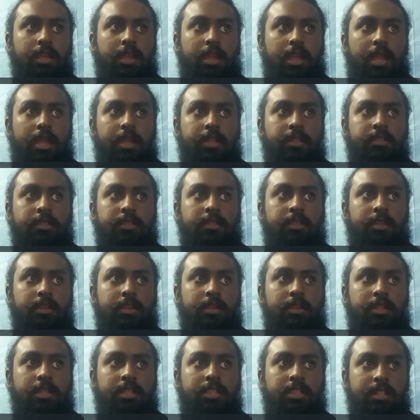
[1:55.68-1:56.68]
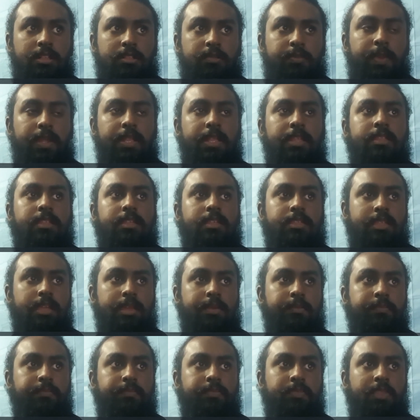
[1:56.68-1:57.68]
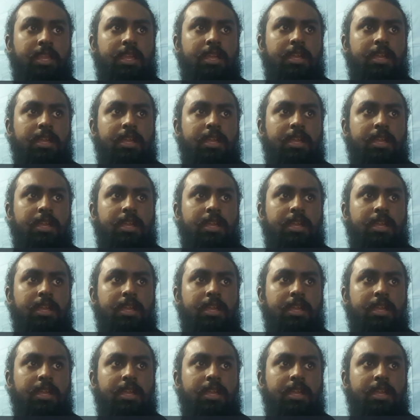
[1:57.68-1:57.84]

and the initial speed is the same.